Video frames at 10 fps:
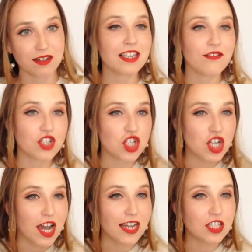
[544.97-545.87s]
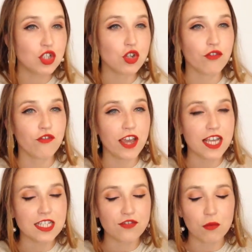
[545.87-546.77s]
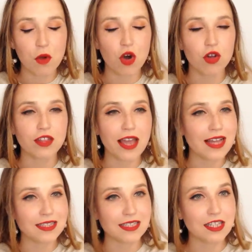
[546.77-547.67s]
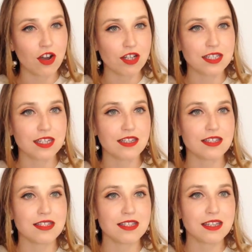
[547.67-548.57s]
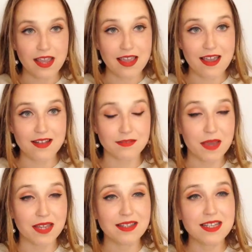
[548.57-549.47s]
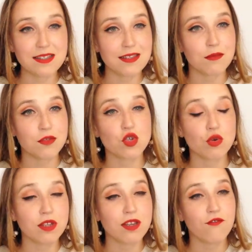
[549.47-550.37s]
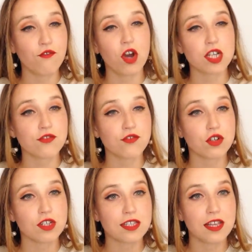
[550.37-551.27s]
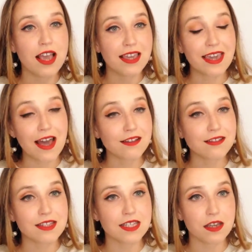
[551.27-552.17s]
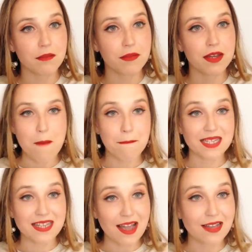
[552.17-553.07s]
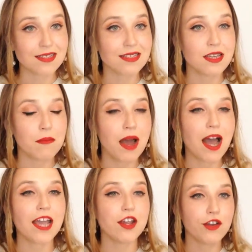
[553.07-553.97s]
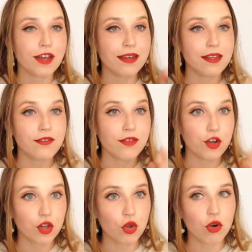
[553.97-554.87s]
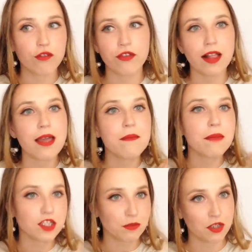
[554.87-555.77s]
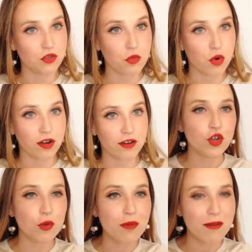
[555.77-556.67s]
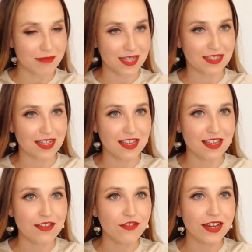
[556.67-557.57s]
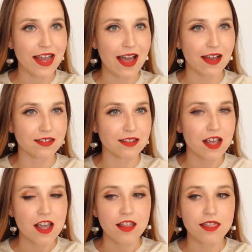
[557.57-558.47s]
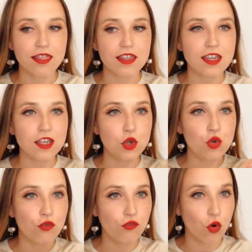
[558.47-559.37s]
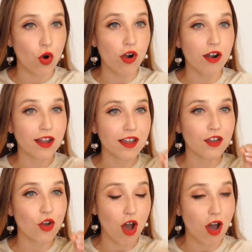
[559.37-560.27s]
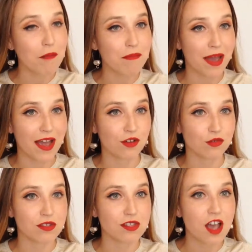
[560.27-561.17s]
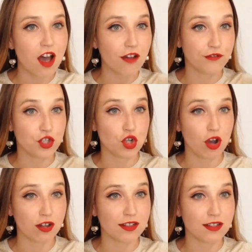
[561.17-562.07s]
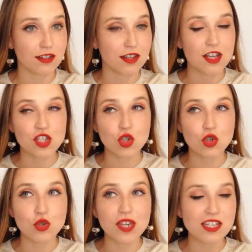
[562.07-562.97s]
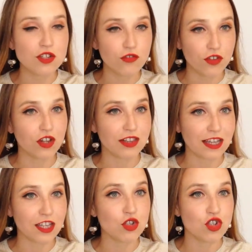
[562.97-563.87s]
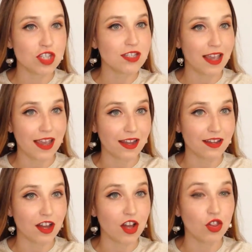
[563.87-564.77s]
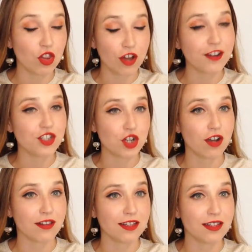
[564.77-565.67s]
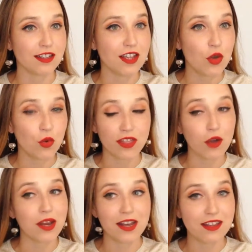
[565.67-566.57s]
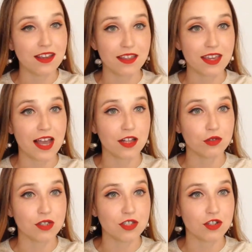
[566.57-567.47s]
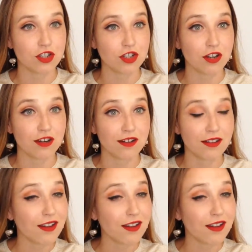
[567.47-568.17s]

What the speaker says: And give a shine to your face from all the antioxidants. It has magnesium, sodium, phosphorus, calcium, potassium, iron, and even chlorophyll, and much, much more. Yerba mate even has the euphoric compounds of chocolate. So you get to feel like you just ate a lot of chocolate without any other calories or sugar.